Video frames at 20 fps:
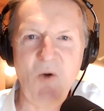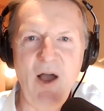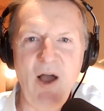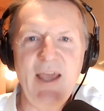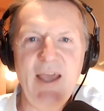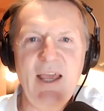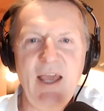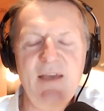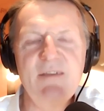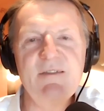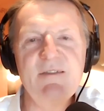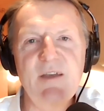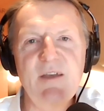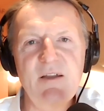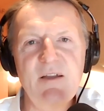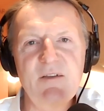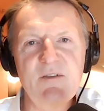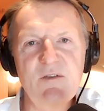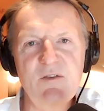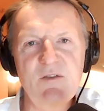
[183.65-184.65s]
Why is
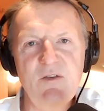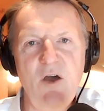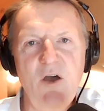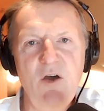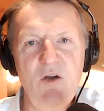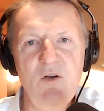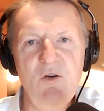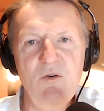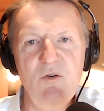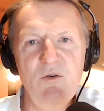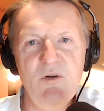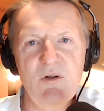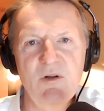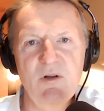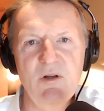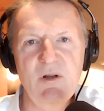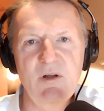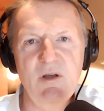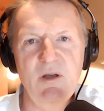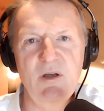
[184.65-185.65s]
it so
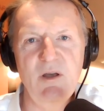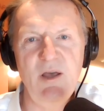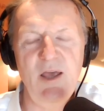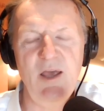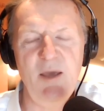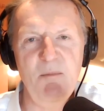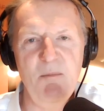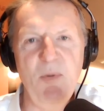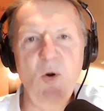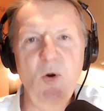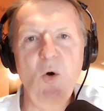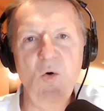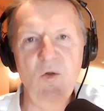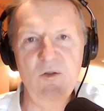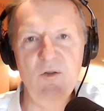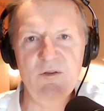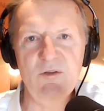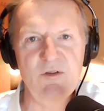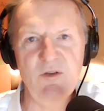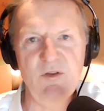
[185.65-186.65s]

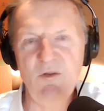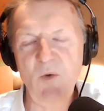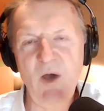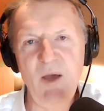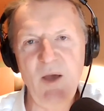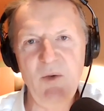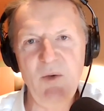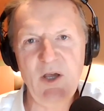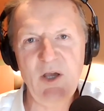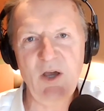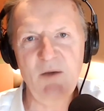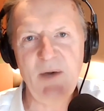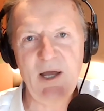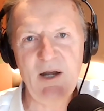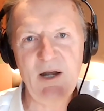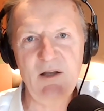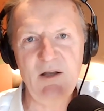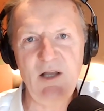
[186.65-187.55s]
important to the way we go about our